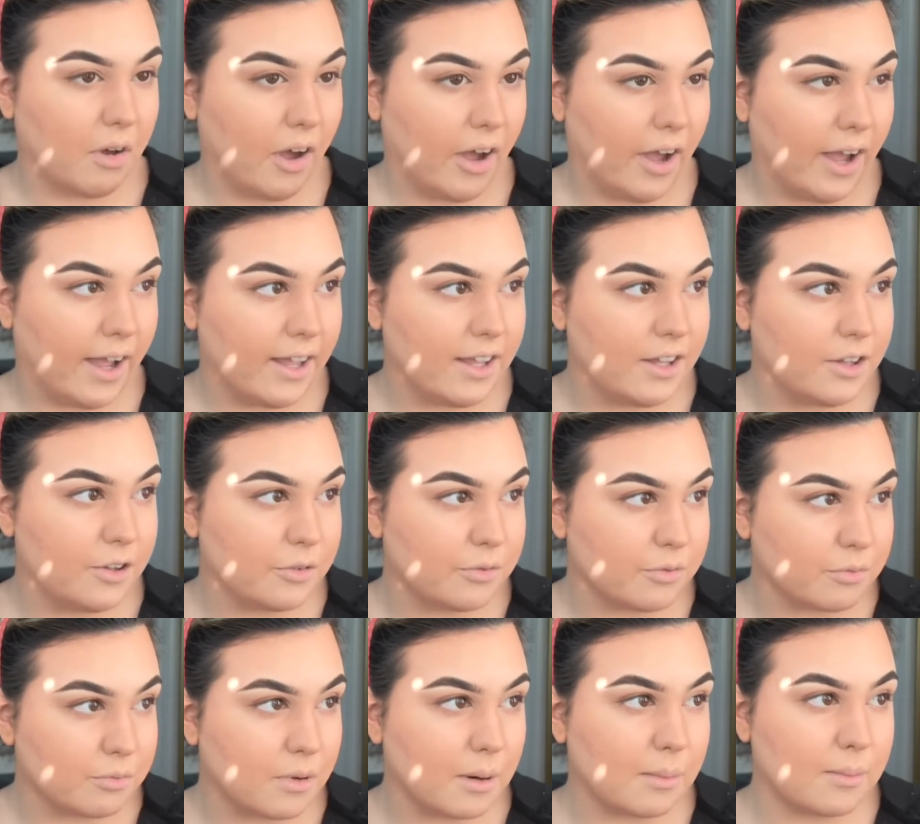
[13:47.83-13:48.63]
I
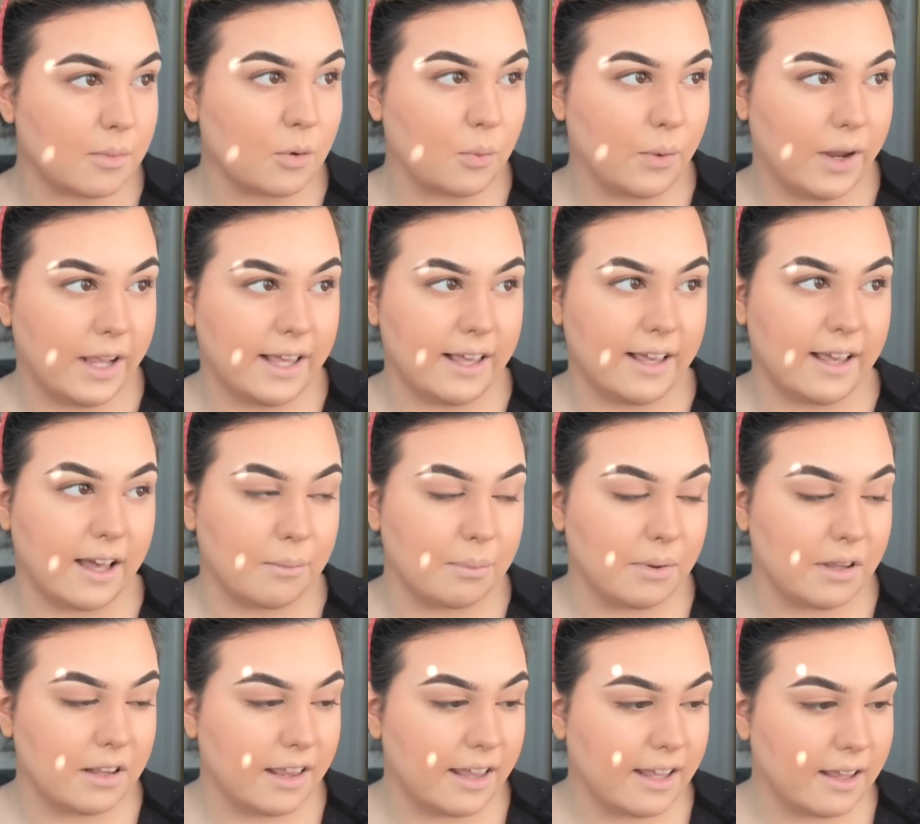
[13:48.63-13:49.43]
remember waking
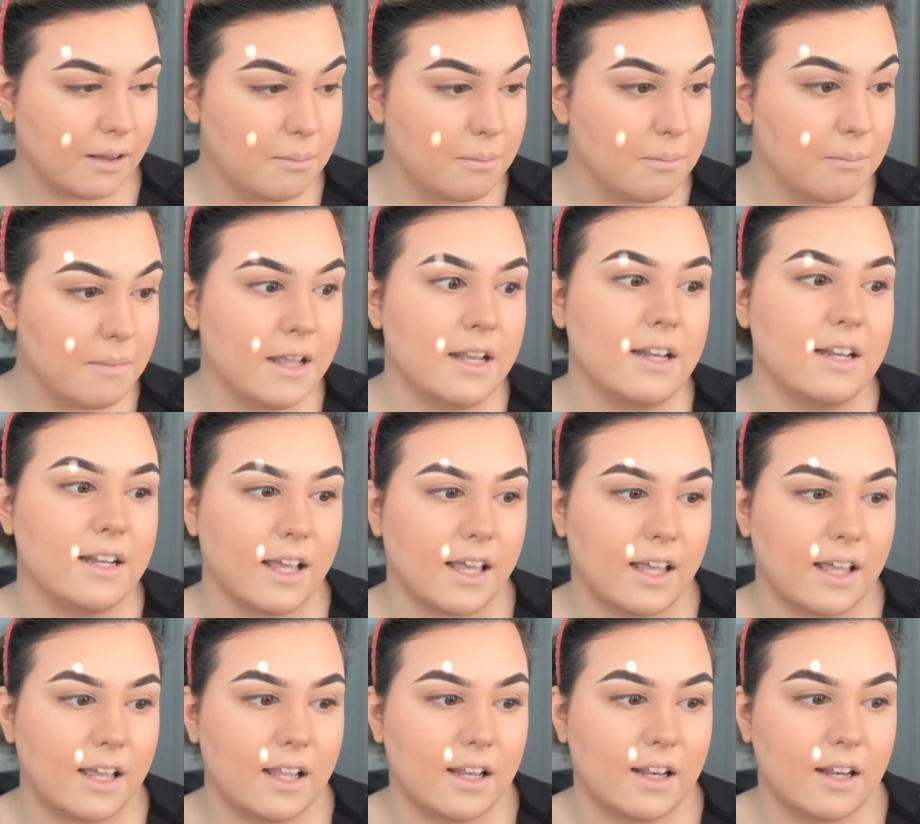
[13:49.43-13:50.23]
up at like
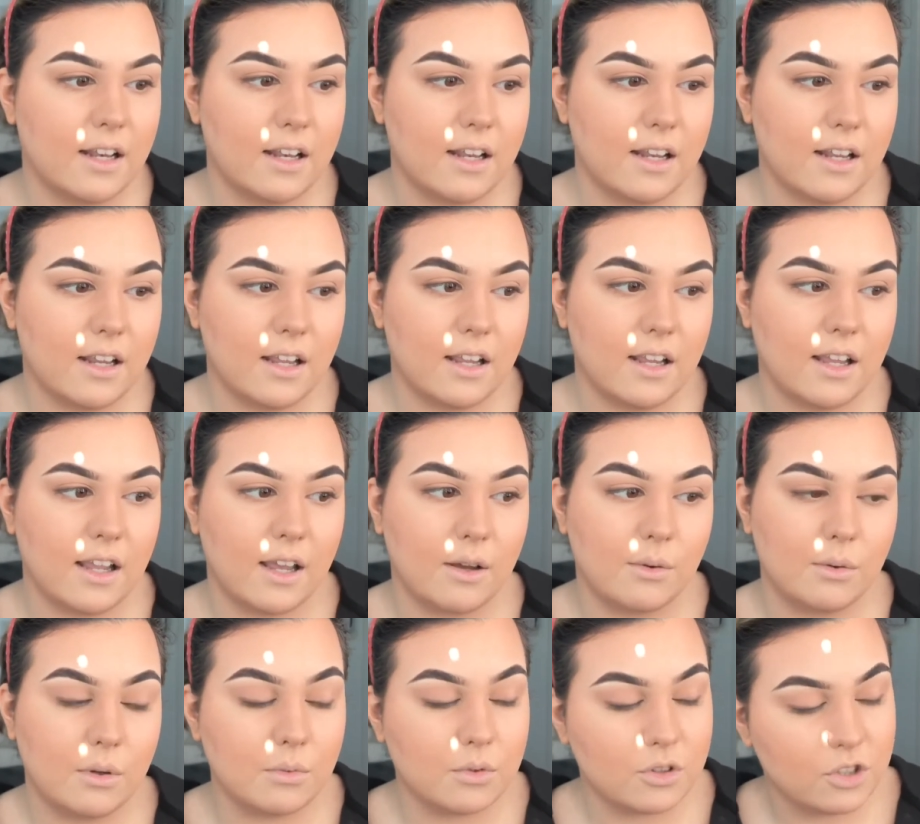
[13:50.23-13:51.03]
midnight,
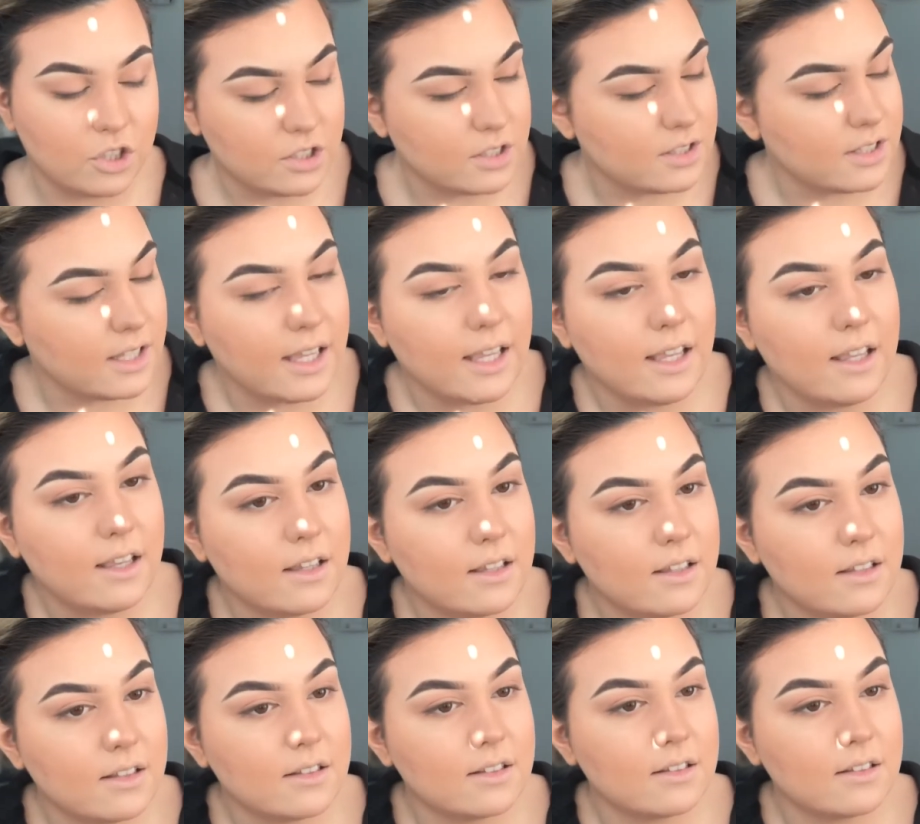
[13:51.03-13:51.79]
and we were just like